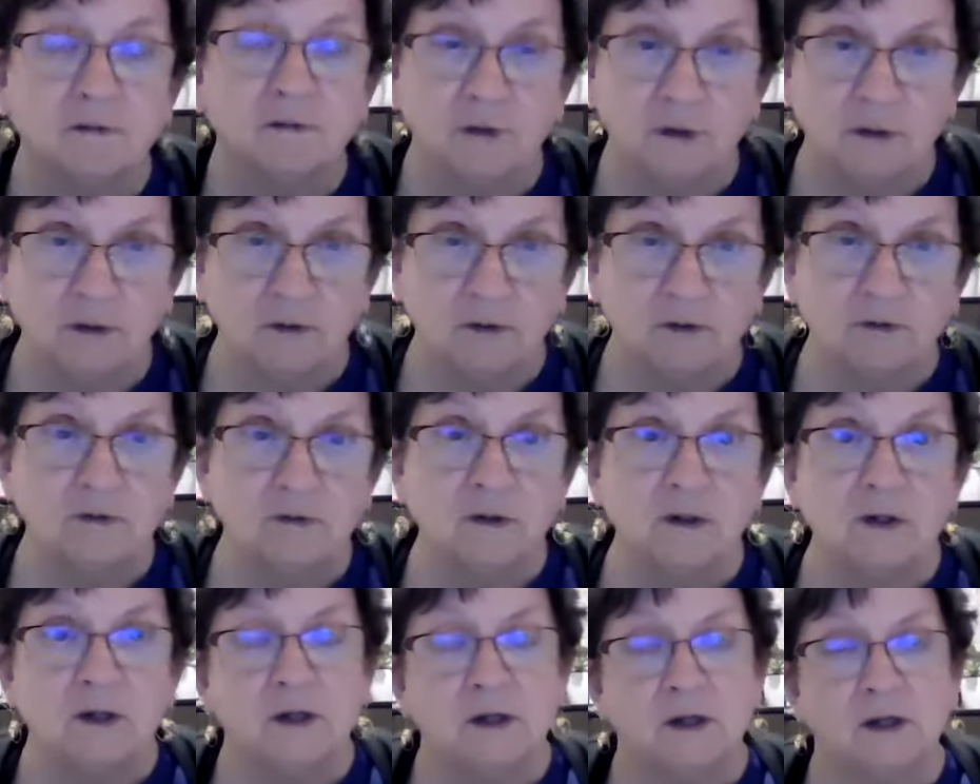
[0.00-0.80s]
of
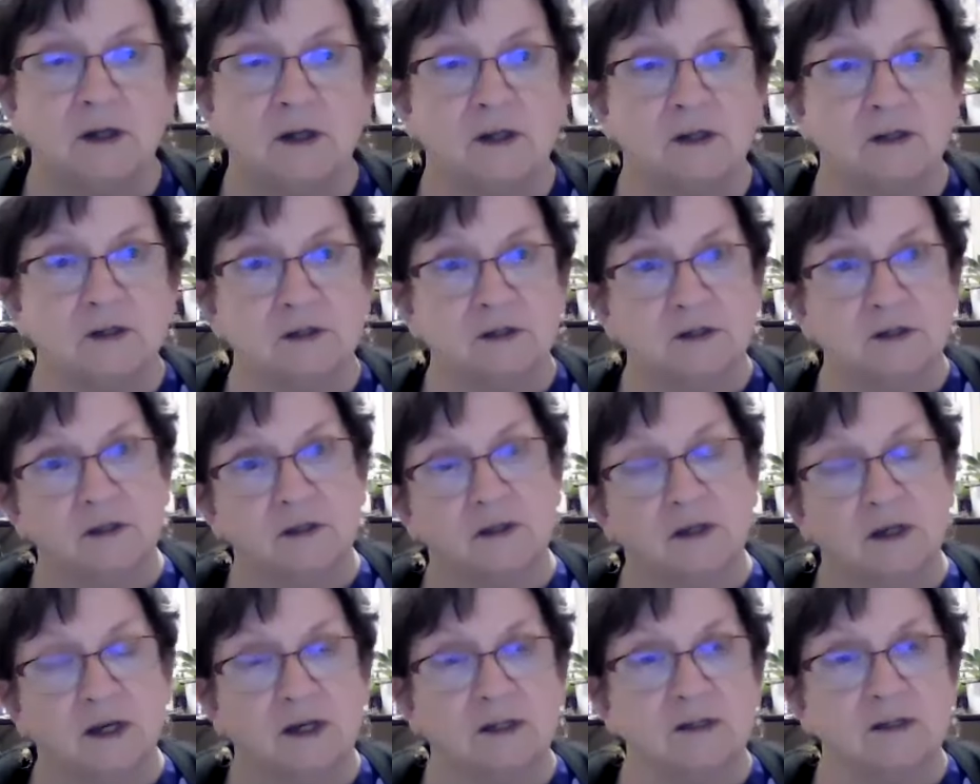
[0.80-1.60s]
you
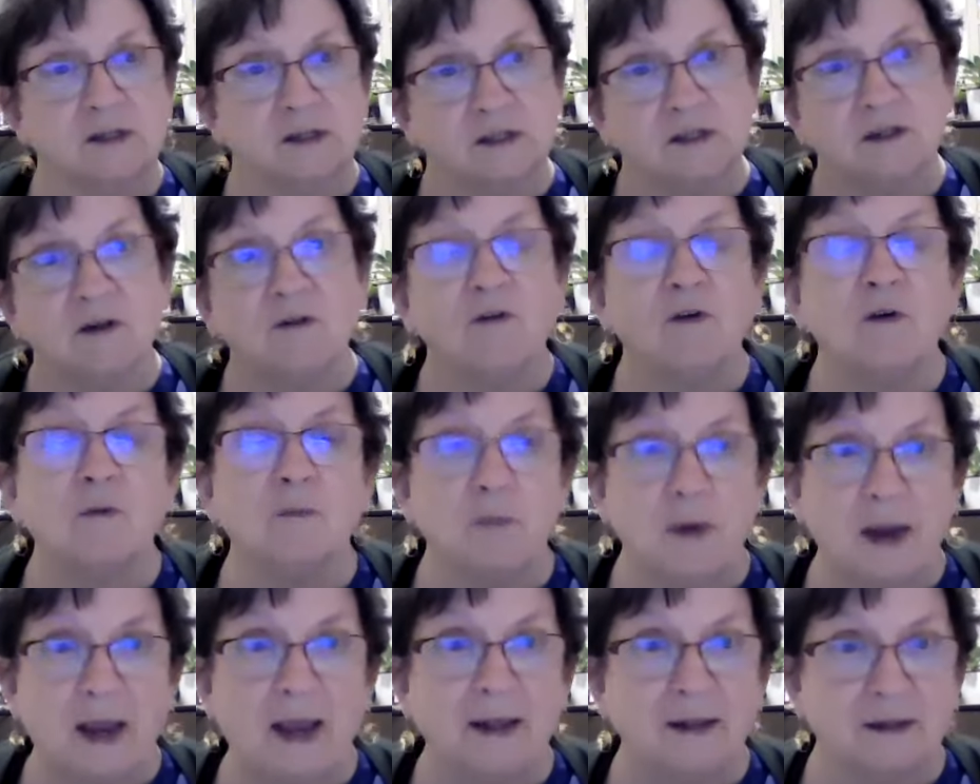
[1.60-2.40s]
gets a
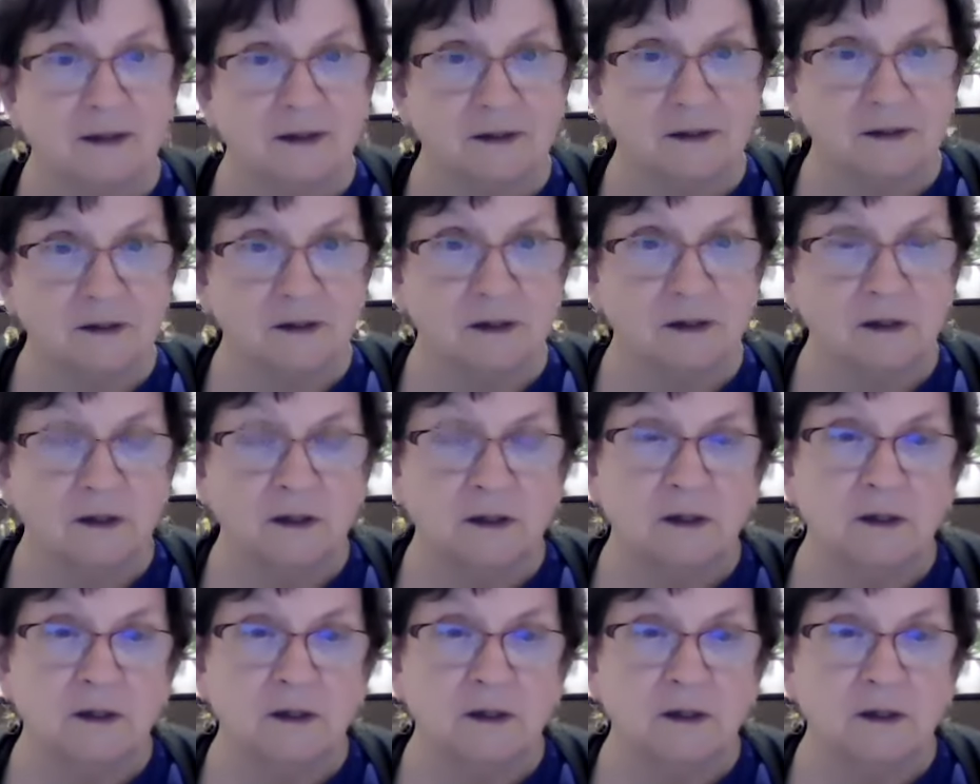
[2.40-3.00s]
different balance.